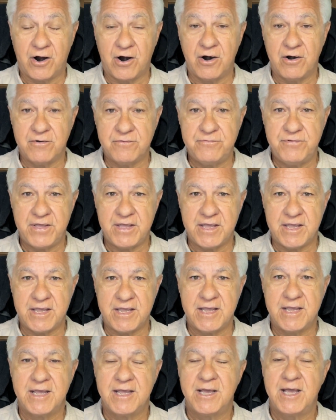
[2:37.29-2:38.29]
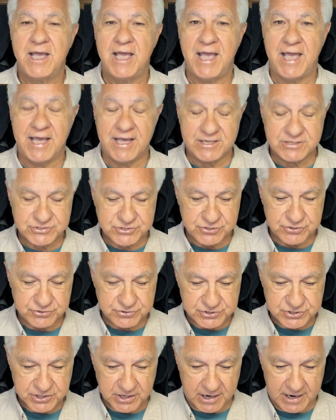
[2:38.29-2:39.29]
RV as
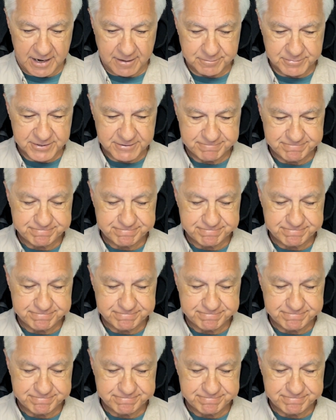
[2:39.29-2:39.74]
you shop.